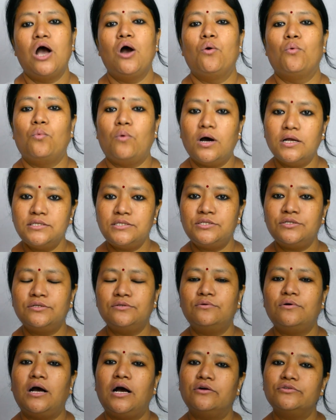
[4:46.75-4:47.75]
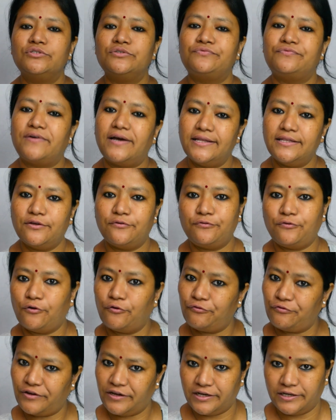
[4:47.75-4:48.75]
Once you know how to find the
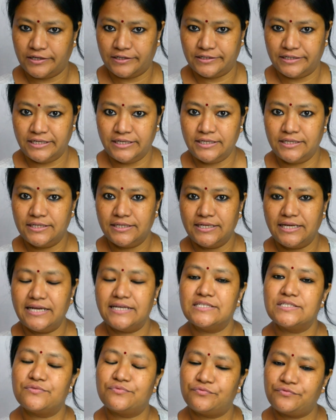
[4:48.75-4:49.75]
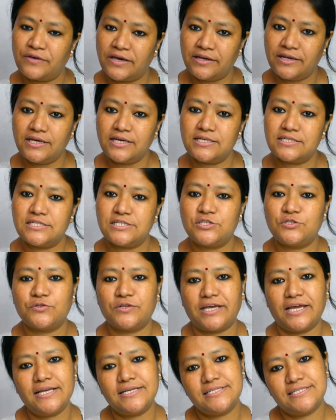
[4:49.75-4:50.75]
4-figure grid, it is very easy to
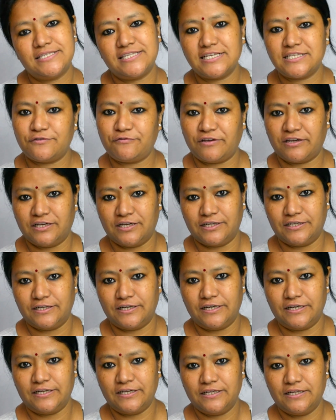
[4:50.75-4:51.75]
get 6-figure grid.